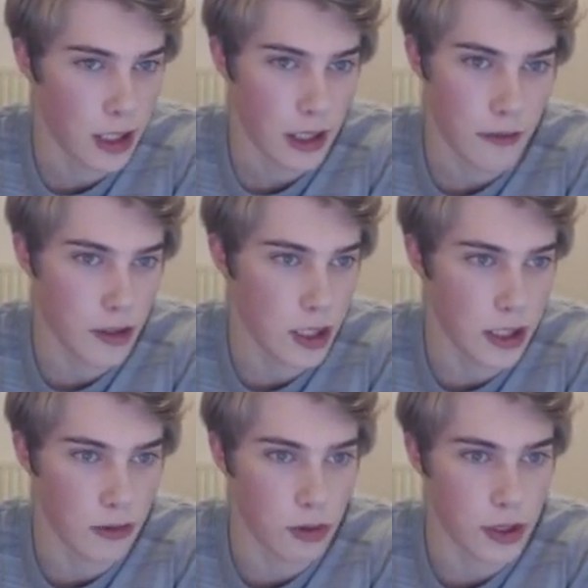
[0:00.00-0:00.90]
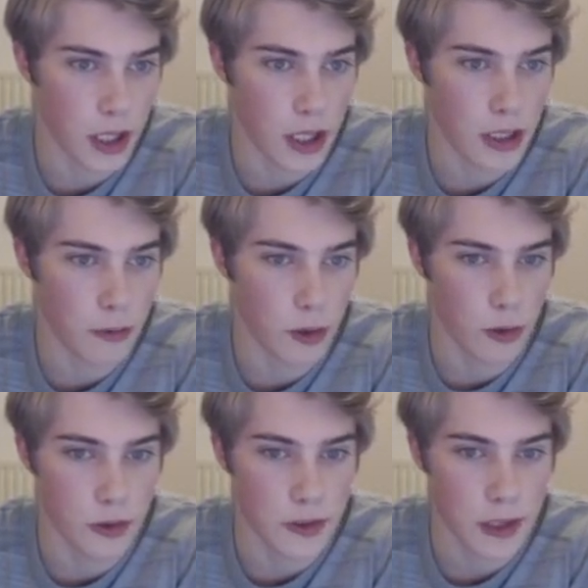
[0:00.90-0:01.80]
If he didn't resign, he would
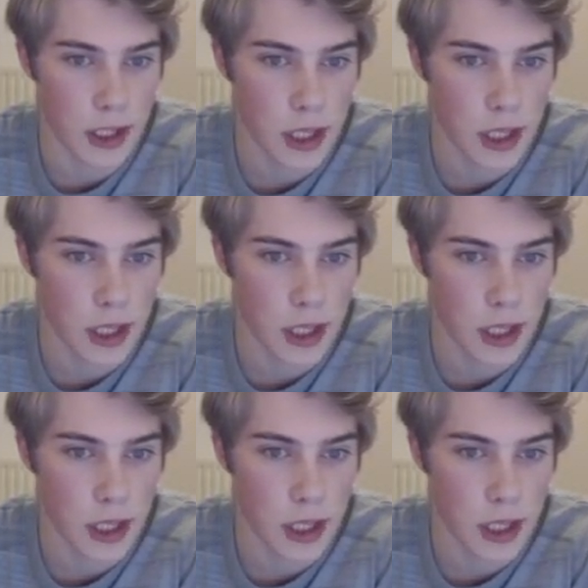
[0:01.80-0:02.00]
lose.